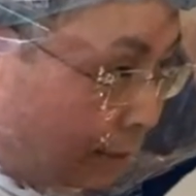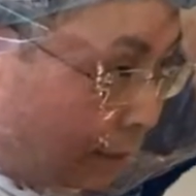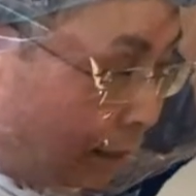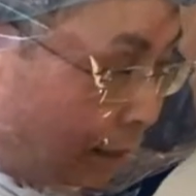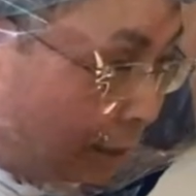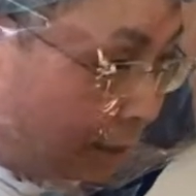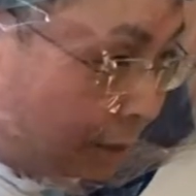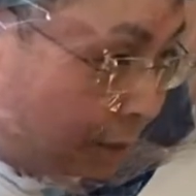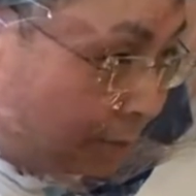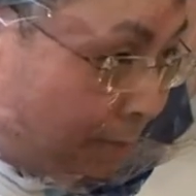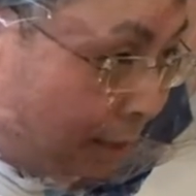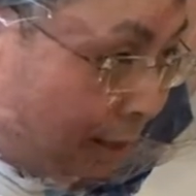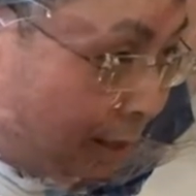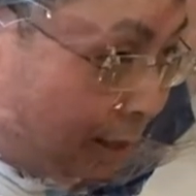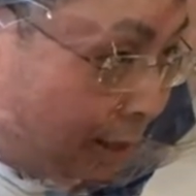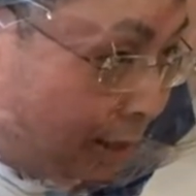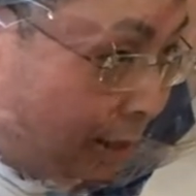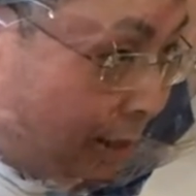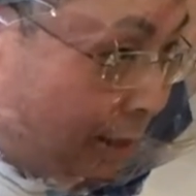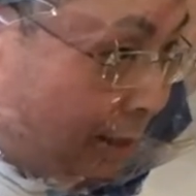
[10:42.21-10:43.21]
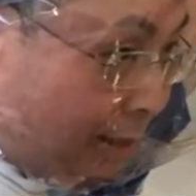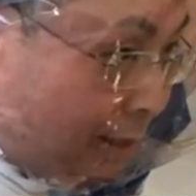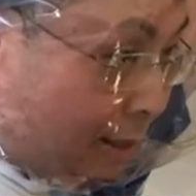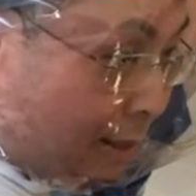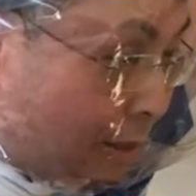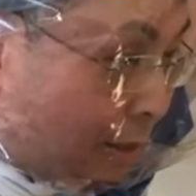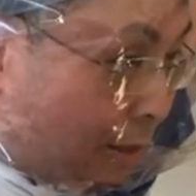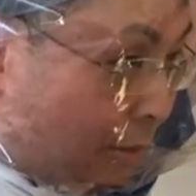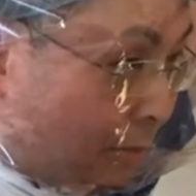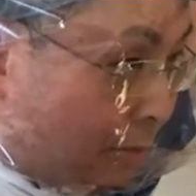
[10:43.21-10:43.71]
Air is being cleaned as
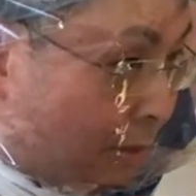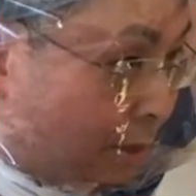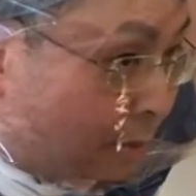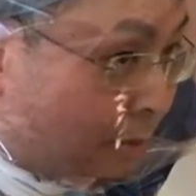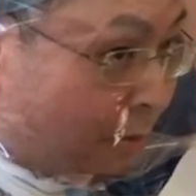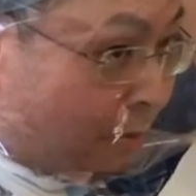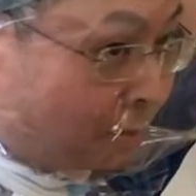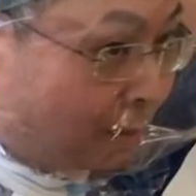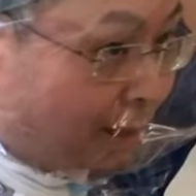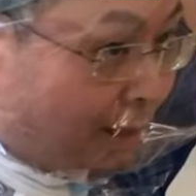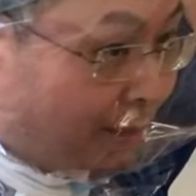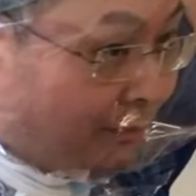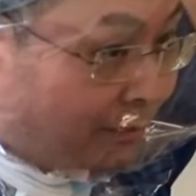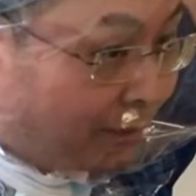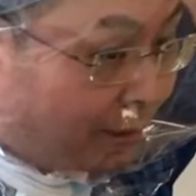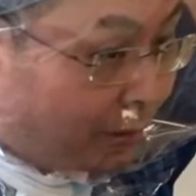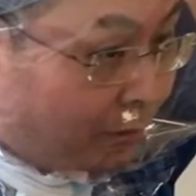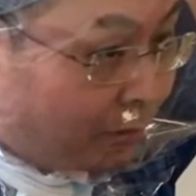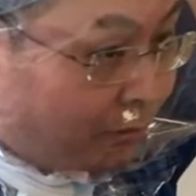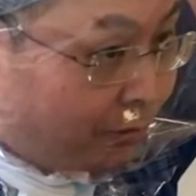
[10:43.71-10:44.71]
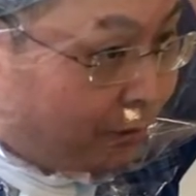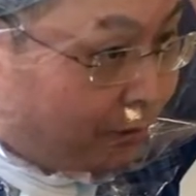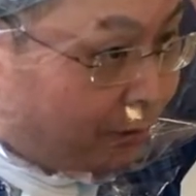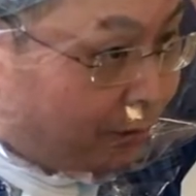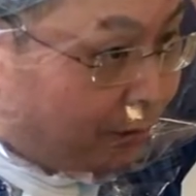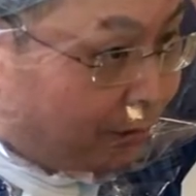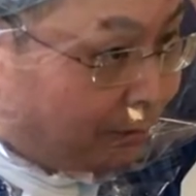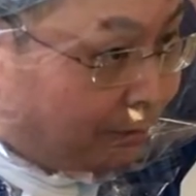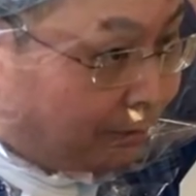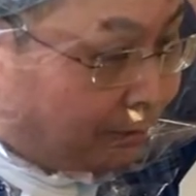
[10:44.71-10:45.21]
it comes through my viral
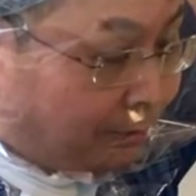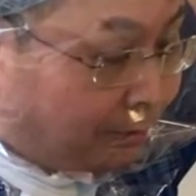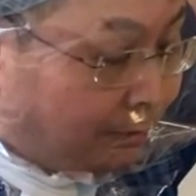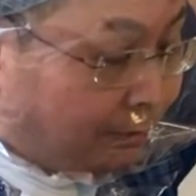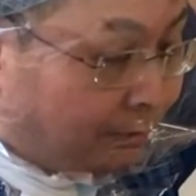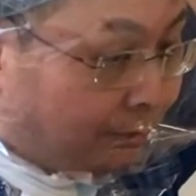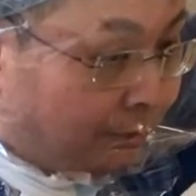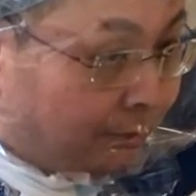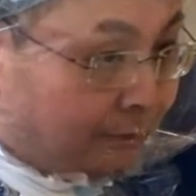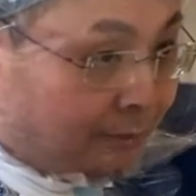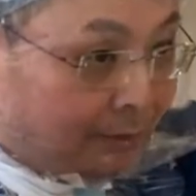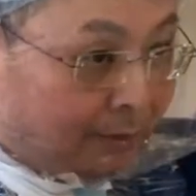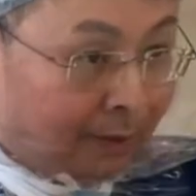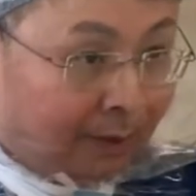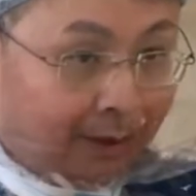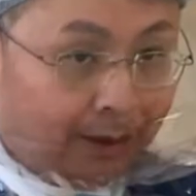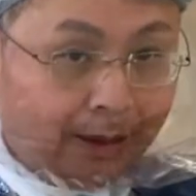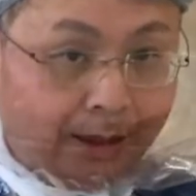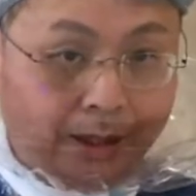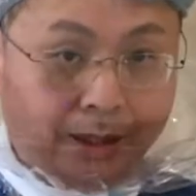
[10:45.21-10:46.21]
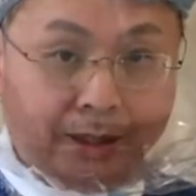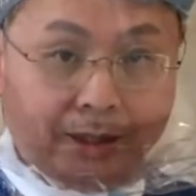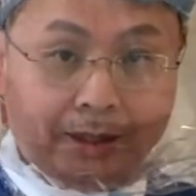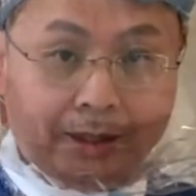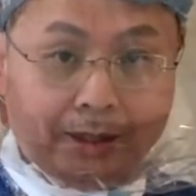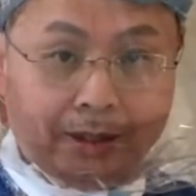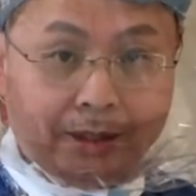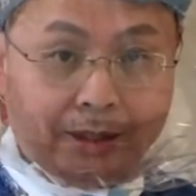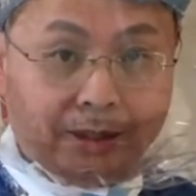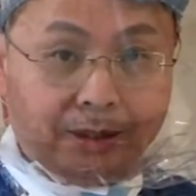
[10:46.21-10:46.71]
filter.
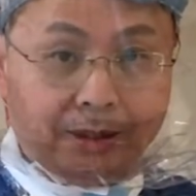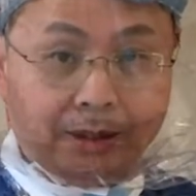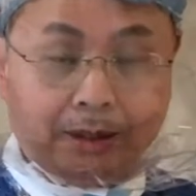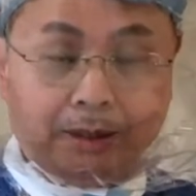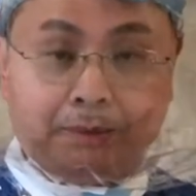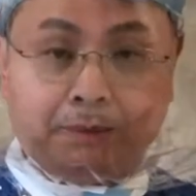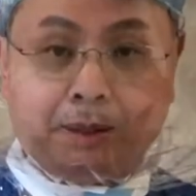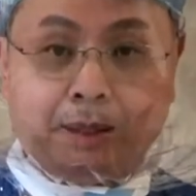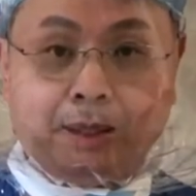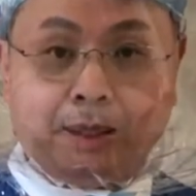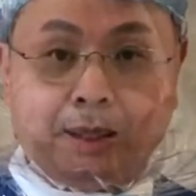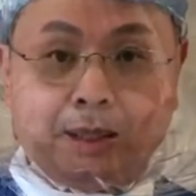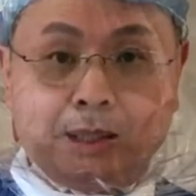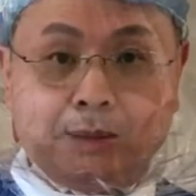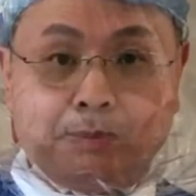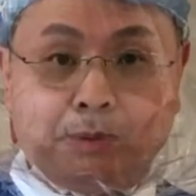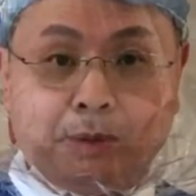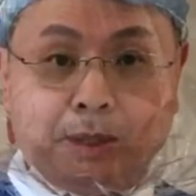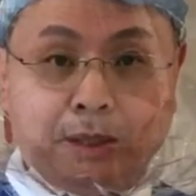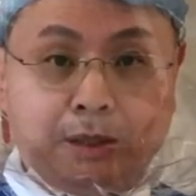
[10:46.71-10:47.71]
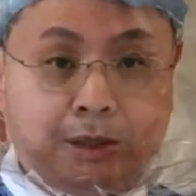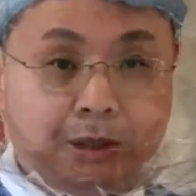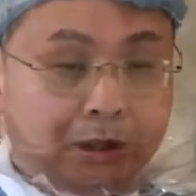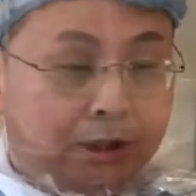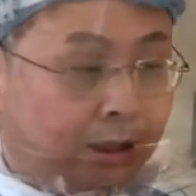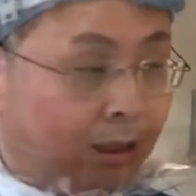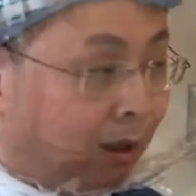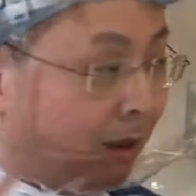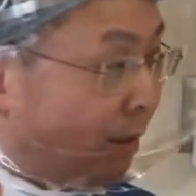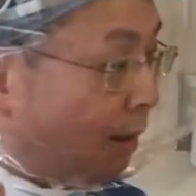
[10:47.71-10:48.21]
And my
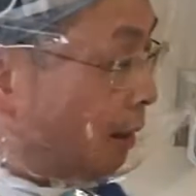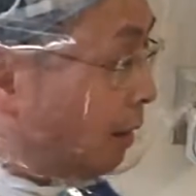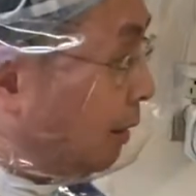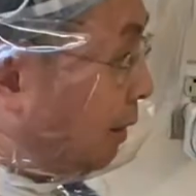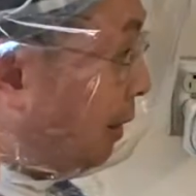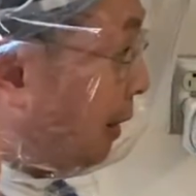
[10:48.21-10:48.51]
expirations are